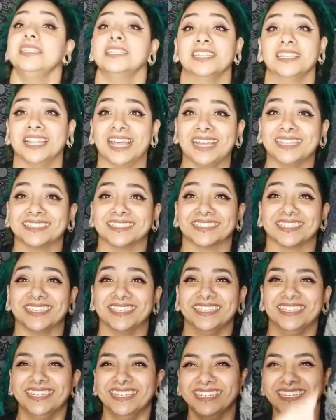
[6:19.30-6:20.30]
Alaska.
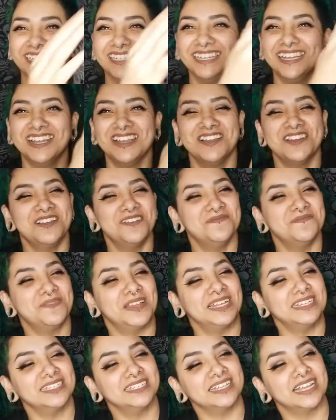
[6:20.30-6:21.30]

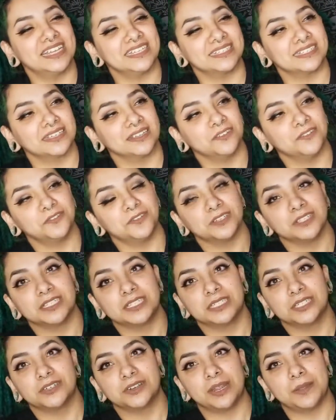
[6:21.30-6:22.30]
Baked Alaska for these
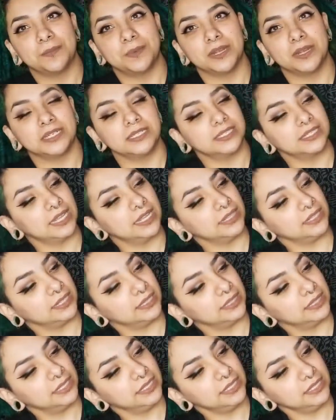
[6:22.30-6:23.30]
great parts. And then
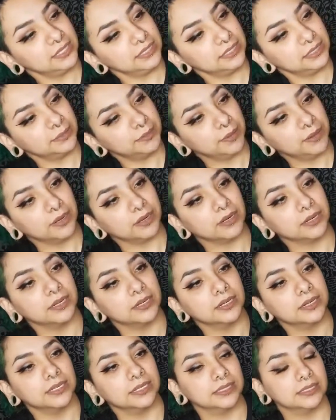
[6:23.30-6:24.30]
this
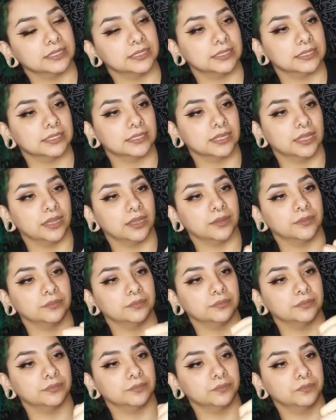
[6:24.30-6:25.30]
part is
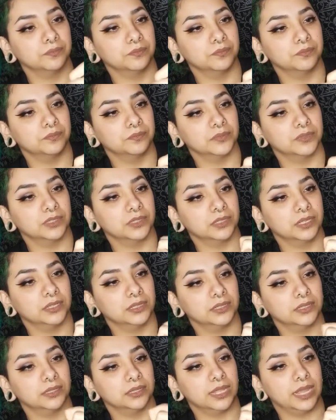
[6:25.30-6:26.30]

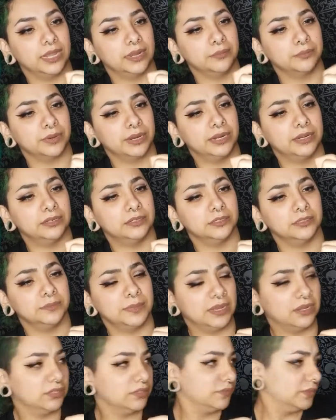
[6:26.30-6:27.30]
Lion Brand
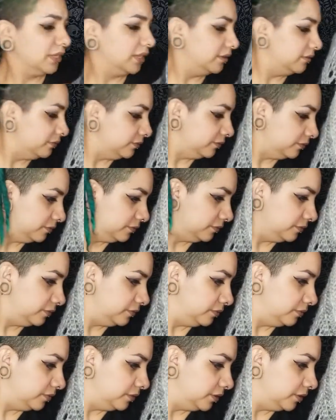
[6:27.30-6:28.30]
Pound of Love.
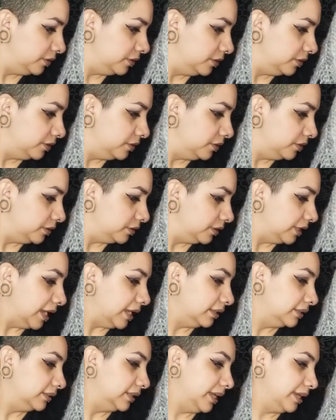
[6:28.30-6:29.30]
Yeah,
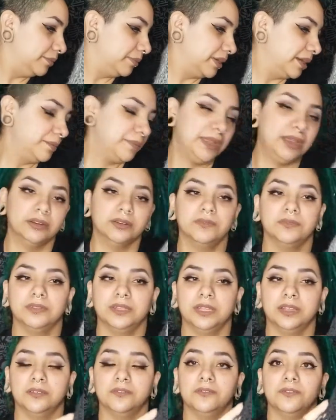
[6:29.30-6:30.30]
Lion Brand Pound of
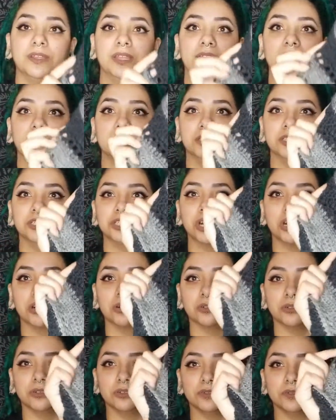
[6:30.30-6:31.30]
Love in
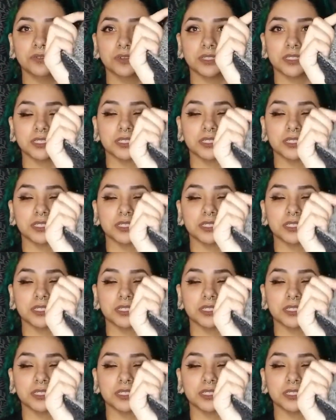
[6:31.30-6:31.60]
charcoal for this